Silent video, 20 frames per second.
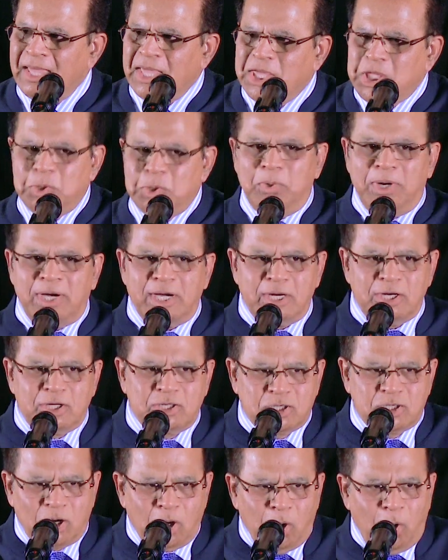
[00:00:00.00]
You are
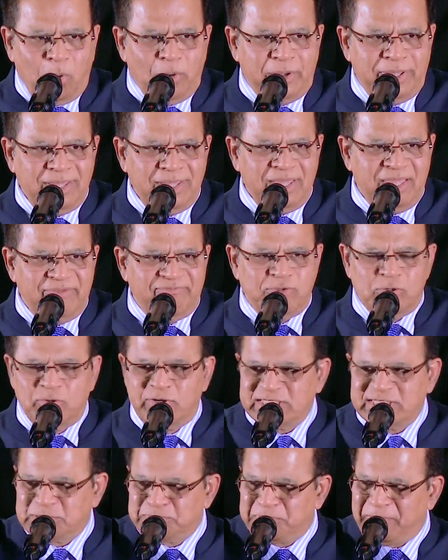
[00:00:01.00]
growing if you
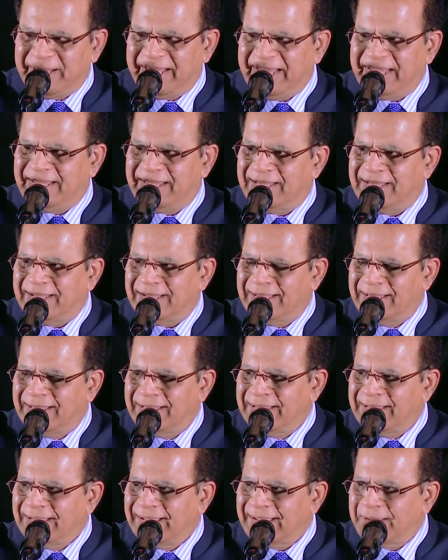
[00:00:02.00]
display,
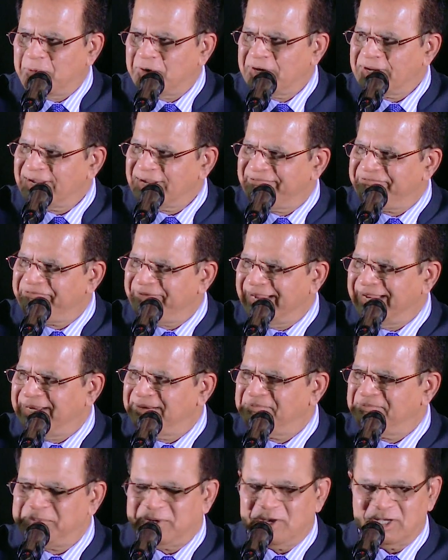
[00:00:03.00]
I want to
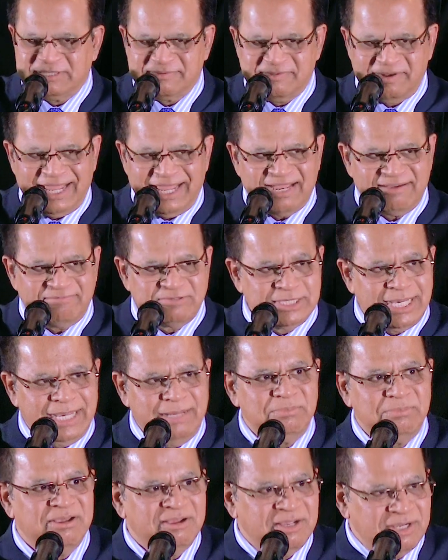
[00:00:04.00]
confine because of the lack of
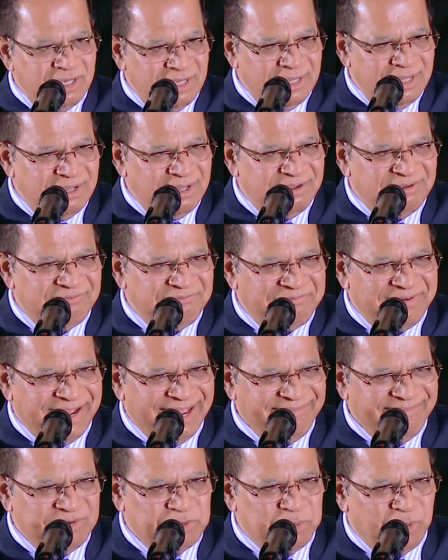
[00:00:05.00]
time,
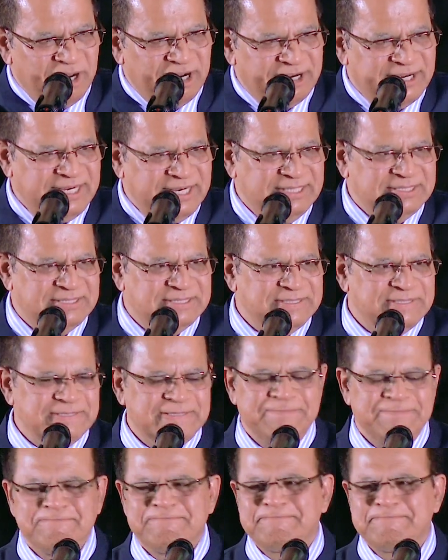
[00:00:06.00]
five qualities.